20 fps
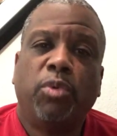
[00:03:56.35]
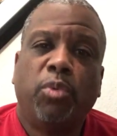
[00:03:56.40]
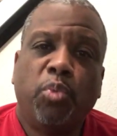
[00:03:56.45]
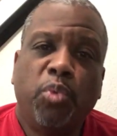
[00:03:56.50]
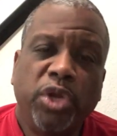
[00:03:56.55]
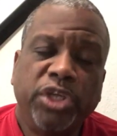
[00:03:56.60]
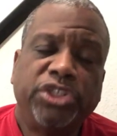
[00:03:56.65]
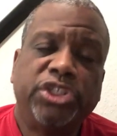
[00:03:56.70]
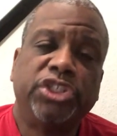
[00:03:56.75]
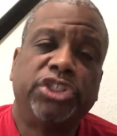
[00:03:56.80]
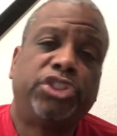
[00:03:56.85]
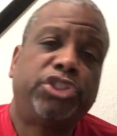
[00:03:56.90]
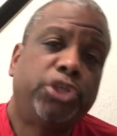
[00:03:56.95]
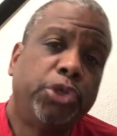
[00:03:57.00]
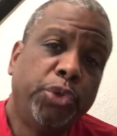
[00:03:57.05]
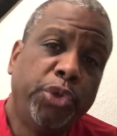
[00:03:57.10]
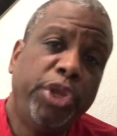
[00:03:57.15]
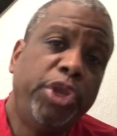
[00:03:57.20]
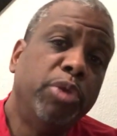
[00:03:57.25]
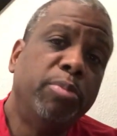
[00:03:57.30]
We're just
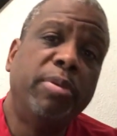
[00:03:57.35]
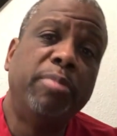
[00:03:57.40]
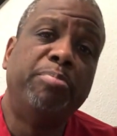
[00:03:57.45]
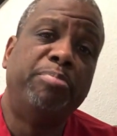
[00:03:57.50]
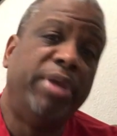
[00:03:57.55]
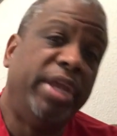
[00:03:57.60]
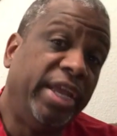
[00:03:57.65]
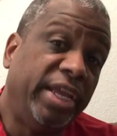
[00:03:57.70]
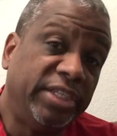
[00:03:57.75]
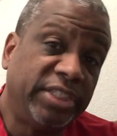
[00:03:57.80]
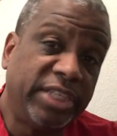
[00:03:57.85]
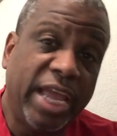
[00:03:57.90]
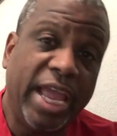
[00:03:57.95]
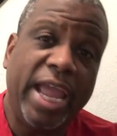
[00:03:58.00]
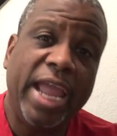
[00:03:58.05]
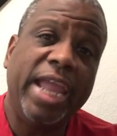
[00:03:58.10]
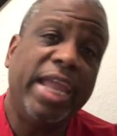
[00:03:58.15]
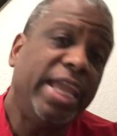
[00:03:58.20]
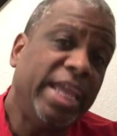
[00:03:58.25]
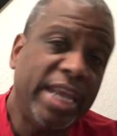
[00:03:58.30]
two human beings
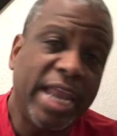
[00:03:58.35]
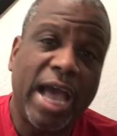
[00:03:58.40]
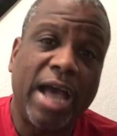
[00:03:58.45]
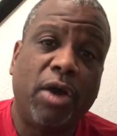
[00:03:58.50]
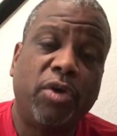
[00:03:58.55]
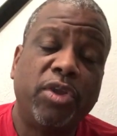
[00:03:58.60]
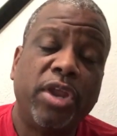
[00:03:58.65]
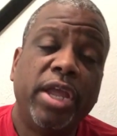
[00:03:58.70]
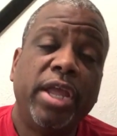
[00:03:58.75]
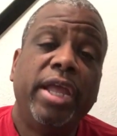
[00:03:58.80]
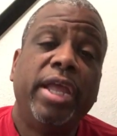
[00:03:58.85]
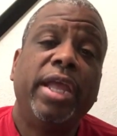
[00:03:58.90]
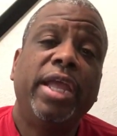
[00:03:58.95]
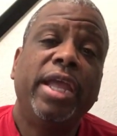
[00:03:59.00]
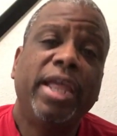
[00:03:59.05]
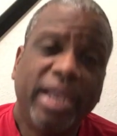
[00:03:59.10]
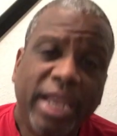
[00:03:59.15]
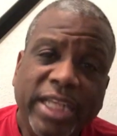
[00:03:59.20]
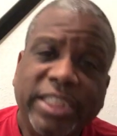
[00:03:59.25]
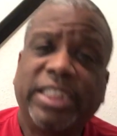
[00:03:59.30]
hanging out,
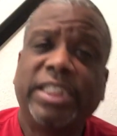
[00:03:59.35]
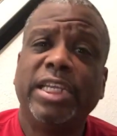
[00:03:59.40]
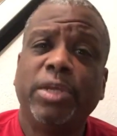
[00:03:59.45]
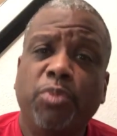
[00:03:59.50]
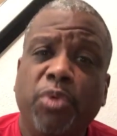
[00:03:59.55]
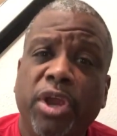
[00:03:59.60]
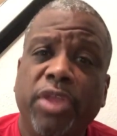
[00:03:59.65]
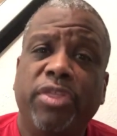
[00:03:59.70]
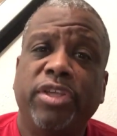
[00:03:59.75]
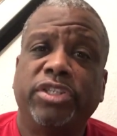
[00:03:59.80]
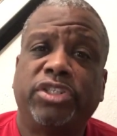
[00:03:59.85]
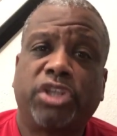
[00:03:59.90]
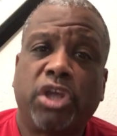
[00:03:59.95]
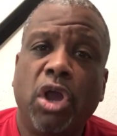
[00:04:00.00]
and let's see where this